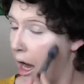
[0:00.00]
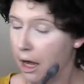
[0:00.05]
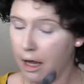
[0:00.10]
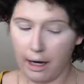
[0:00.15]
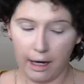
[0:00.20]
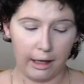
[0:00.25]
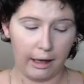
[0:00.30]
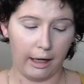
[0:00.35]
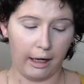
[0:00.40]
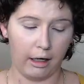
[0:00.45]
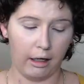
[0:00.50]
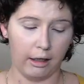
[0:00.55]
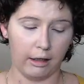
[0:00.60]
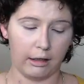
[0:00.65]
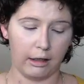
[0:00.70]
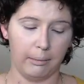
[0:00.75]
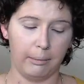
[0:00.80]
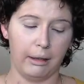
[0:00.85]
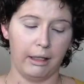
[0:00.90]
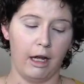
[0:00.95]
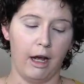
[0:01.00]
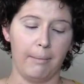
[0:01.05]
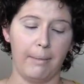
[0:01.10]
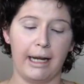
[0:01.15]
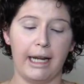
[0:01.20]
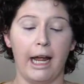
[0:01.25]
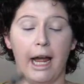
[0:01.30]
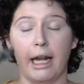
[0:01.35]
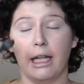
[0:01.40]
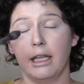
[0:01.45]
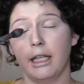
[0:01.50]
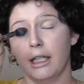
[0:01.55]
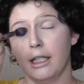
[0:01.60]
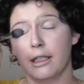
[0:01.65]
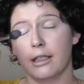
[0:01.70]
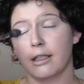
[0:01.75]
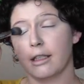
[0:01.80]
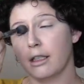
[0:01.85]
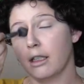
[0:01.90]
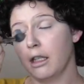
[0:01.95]
And then I'll also put it on my
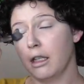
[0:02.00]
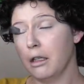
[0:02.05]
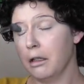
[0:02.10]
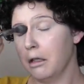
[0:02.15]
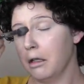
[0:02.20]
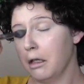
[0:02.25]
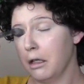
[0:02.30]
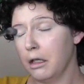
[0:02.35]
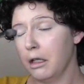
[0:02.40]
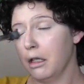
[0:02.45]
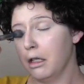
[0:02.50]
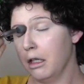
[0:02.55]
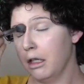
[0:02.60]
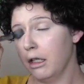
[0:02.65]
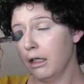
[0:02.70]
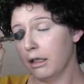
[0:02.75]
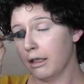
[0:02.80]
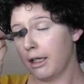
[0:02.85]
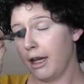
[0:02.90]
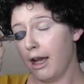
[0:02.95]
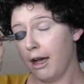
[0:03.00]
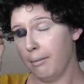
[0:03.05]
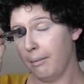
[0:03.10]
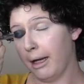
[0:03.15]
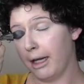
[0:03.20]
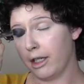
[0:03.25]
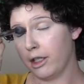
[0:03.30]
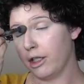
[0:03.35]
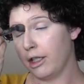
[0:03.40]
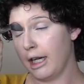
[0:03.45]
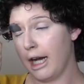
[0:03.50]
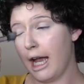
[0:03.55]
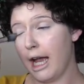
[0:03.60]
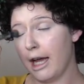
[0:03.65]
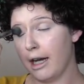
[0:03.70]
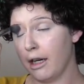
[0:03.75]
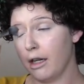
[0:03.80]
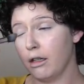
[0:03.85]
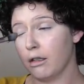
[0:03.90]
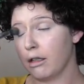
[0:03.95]
eyelids to help my
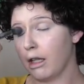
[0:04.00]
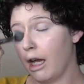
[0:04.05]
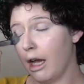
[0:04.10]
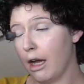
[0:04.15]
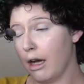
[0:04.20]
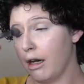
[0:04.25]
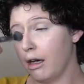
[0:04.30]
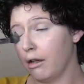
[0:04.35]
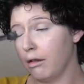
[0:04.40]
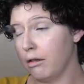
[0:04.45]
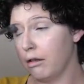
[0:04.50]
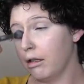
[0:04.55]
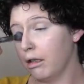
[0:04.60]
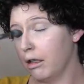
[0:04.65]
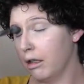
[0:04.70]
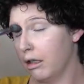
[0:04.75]
shadows out.